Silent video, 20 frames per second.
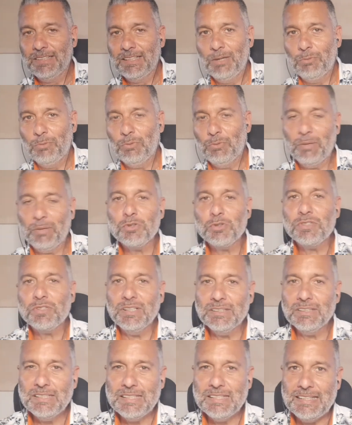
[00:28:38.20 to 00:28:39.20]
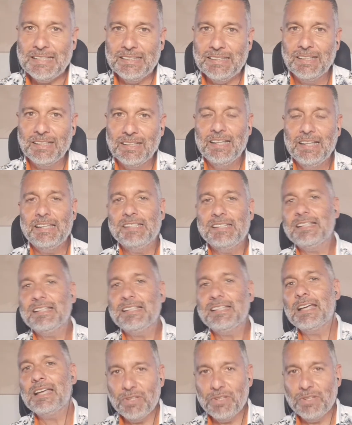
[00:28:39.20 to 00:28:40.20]
When he was 13, he
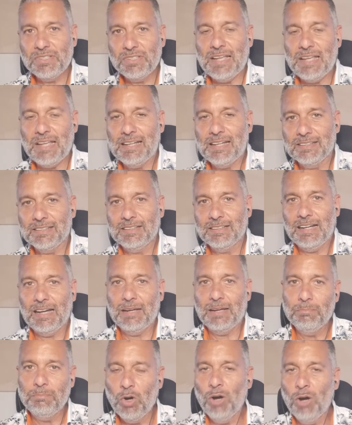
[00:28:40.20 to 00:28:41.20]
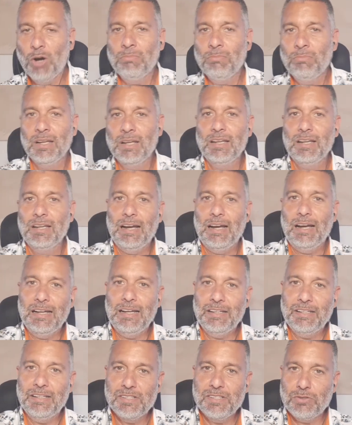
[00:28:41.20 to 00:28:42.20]
stayed with his dad and mom,
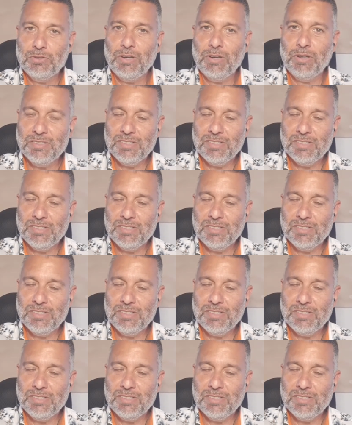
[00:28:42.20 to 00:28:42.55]
and his two